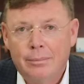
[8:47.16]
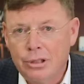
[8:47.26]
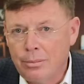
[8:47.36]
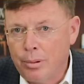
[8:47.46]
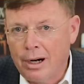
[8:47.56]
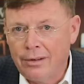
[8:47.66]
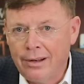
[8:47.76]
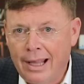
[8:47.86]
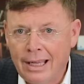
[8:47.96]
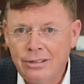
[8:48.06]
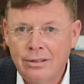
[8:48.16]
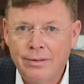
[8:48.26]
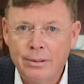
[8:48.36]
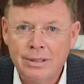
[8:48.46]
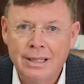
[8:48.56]
Mr. Pryor then asked her
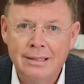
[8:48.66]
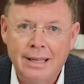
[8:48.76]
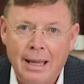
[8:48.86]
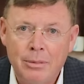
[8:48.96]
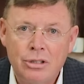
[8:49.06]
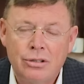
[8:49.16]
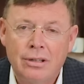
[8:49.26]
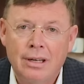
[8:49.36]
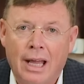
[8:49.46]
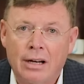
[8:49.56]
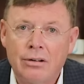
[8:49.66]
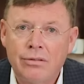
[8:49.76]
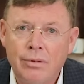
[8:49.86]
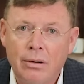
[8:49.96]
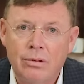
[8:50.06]
if there was any damage to the neck or
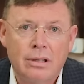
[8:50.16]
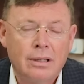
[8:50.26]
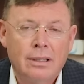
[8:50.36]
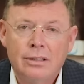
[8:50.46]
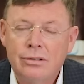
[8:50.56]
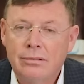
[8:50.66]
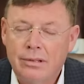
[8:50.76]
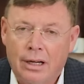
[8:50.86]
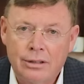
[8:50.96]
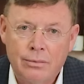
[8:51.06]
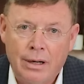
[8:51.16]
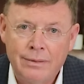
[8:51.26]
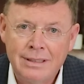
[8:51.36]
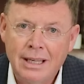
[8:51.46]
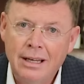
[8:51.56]
throat. Dr.
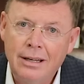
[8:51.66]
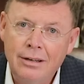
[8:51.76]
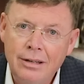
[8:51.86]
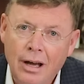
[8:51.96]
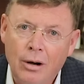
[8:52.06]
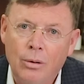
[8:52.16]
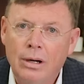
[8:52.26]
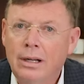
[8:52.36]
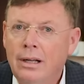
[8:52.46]
Raven said no.